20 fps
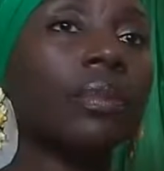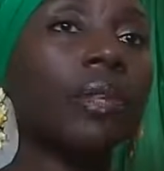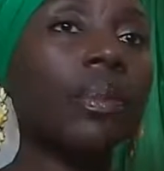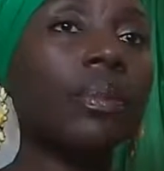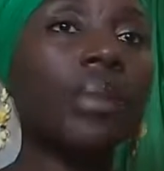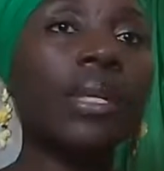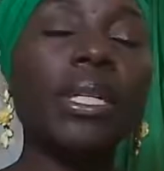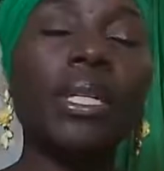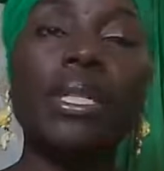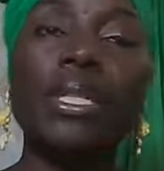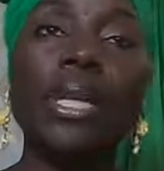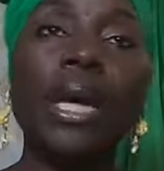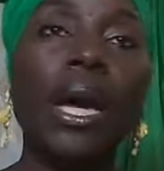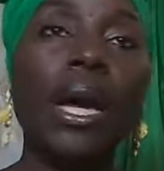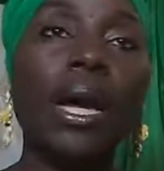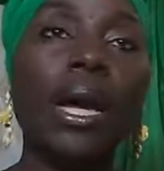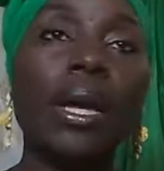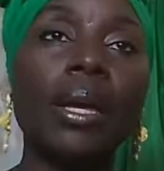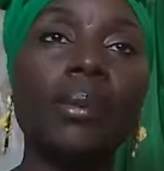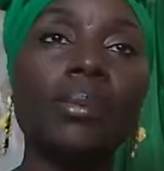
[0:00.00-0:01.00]
many
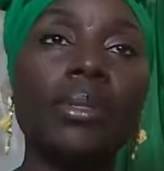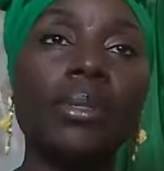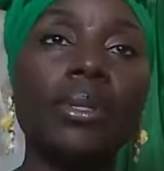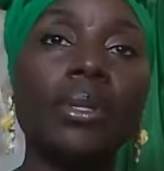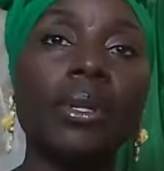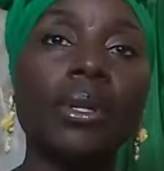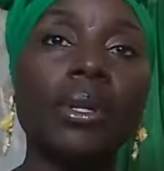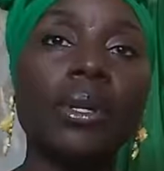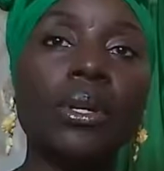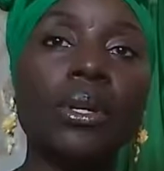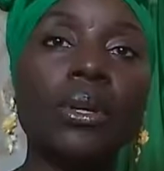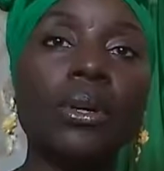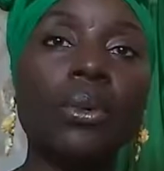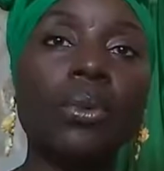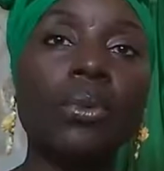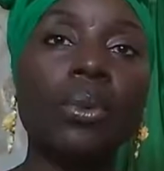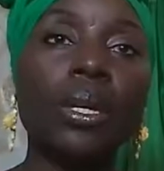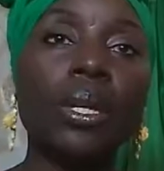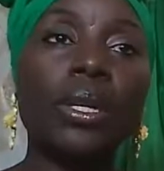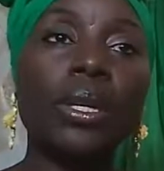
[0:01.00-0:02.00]
times
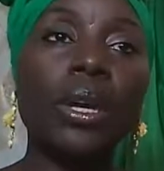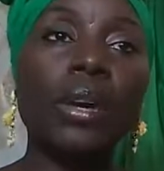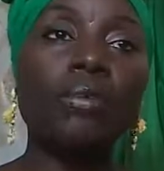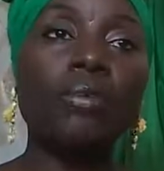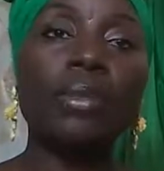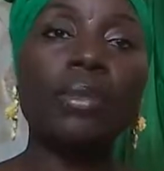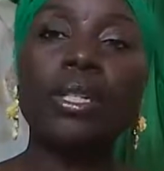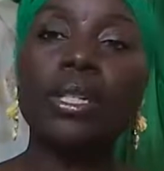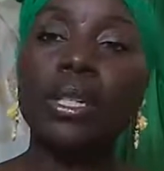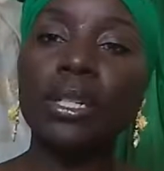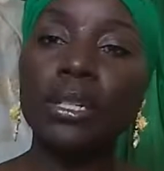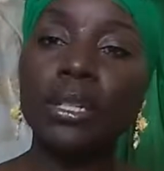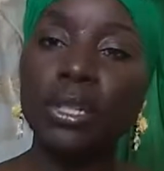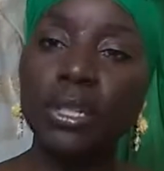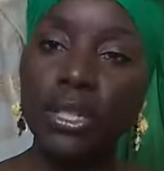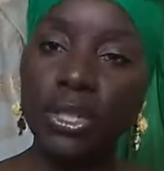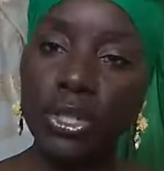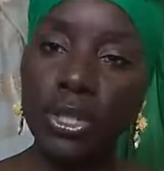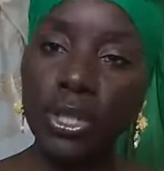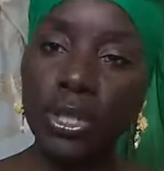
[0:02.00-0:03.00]
we have been
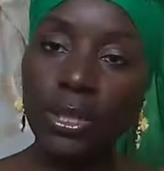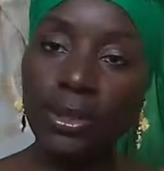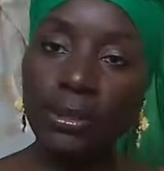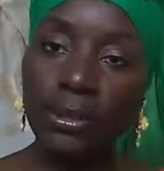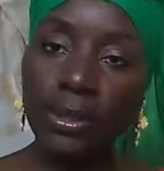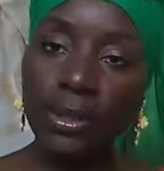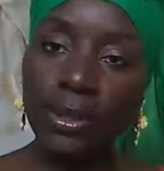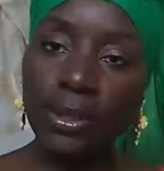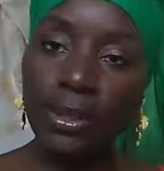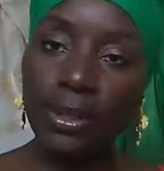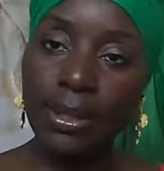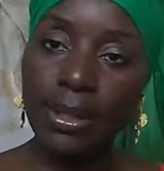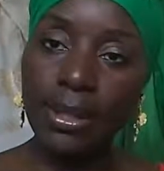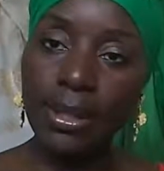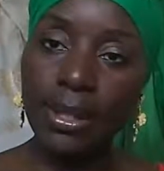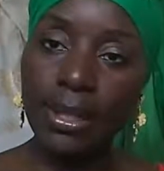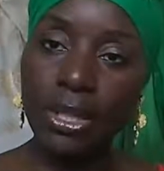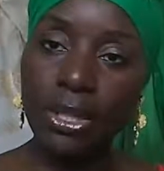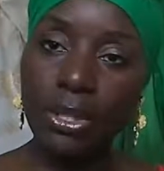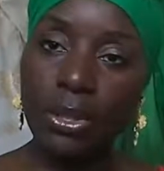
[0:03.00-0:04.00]
conditioned
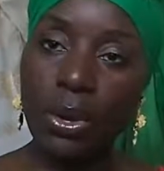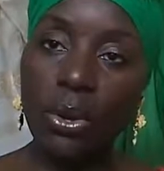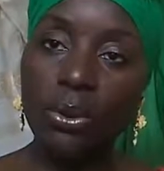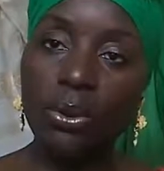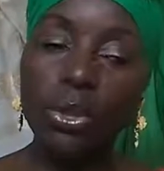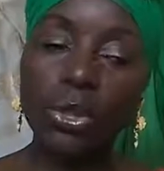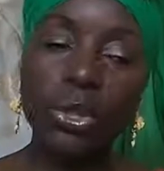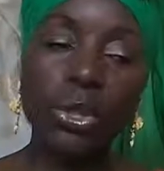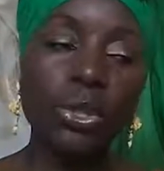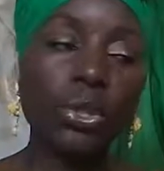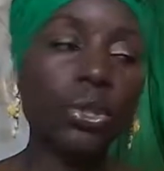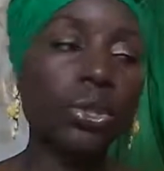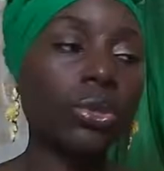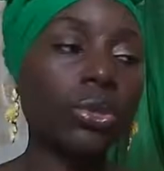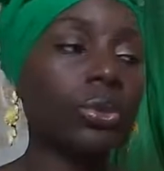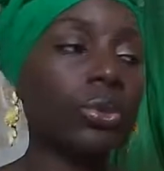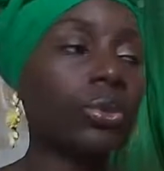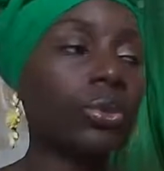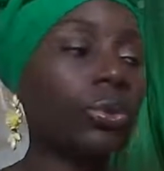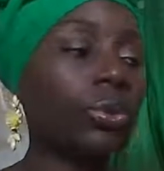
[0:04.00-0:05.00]
in this culture
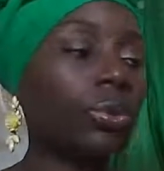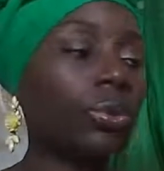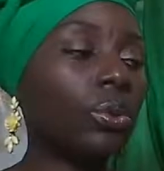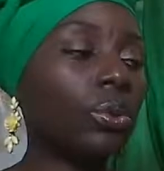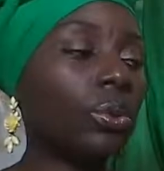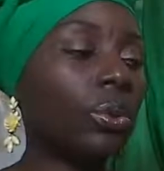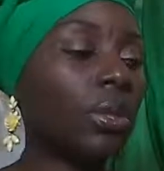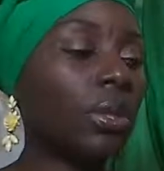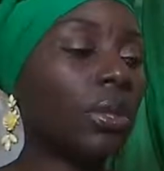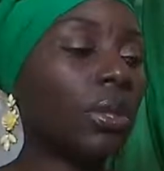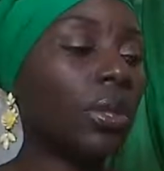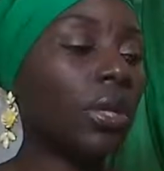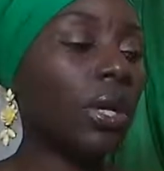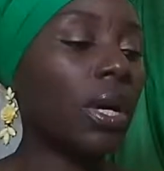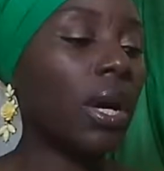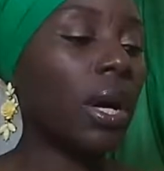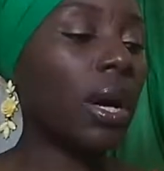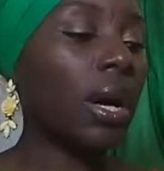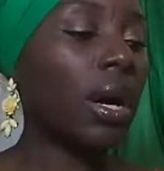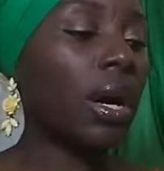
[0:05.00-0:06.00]
to
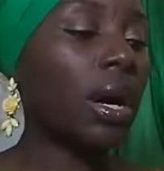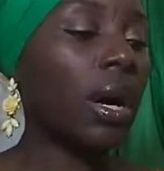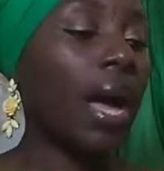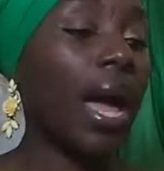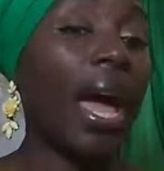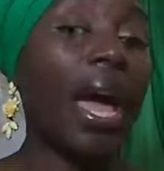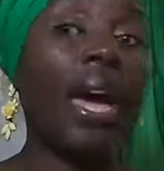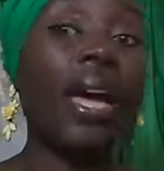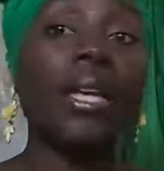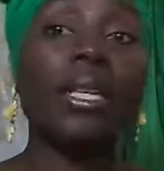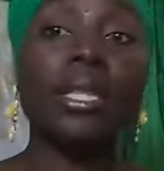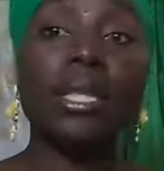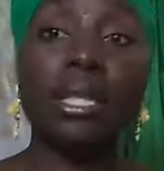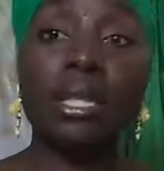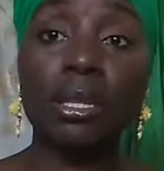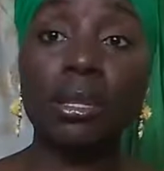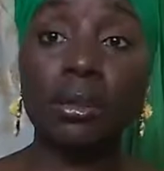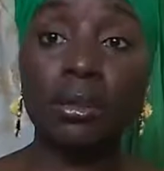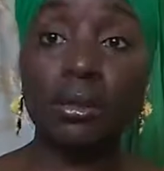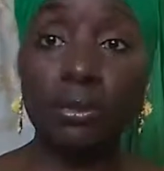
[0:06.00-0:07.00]

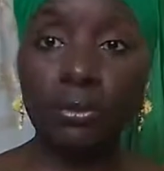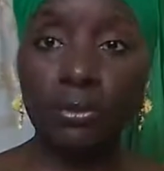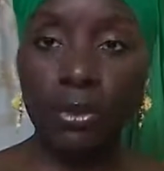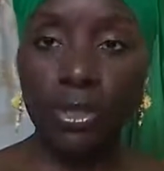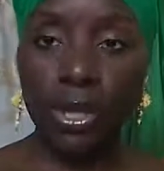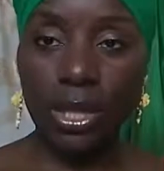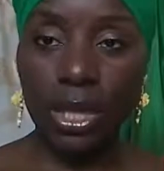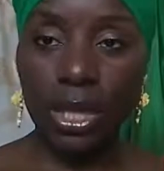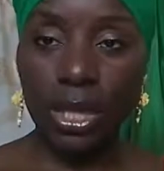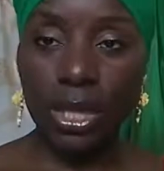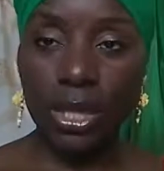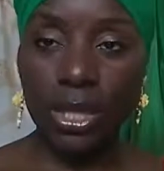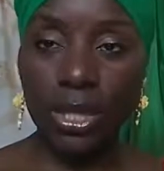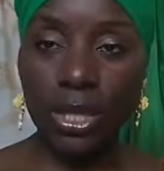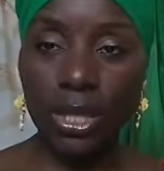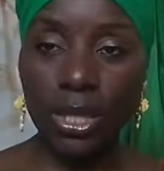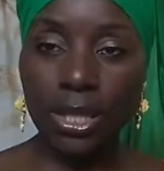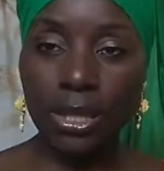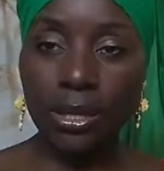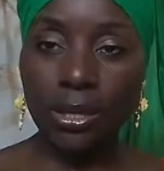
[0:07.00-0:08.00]
ask for
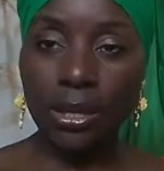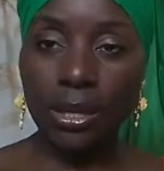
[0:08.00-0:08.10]
things,